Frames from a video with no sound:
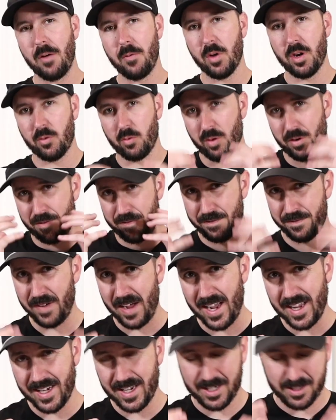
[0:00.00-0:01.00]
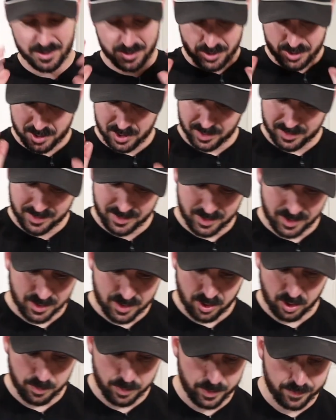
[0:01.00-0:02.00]
want to refine it just a
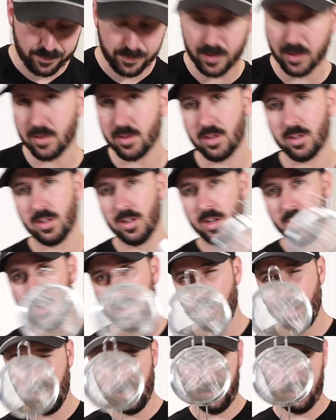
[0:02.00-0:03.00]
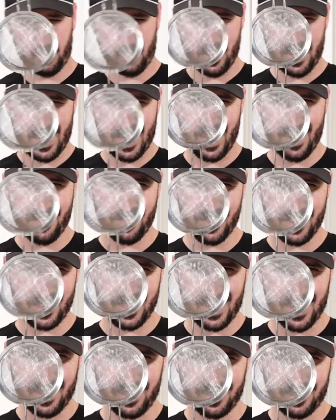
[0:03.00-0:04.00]
little bit further, so I have
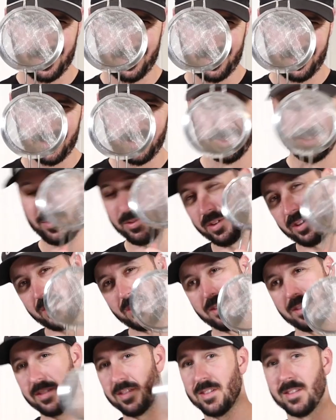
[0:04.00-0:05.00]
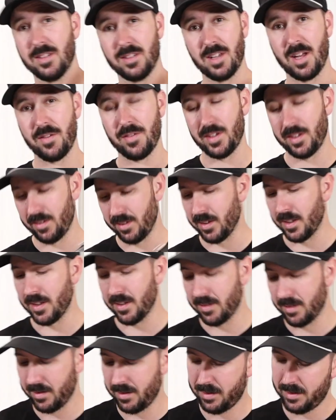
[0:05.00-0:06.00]
this, which is obviously
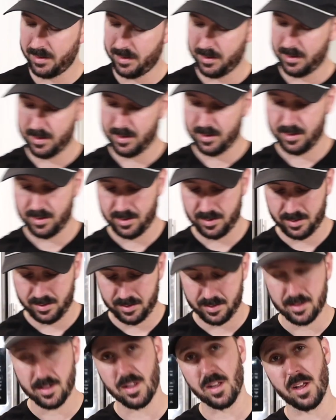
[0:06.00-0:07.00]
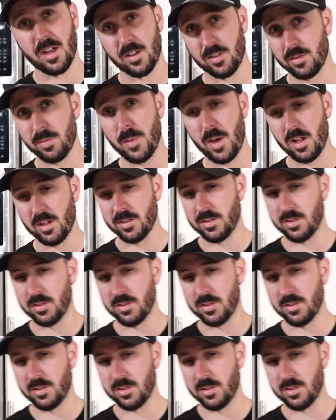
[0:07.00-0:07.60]
a smaller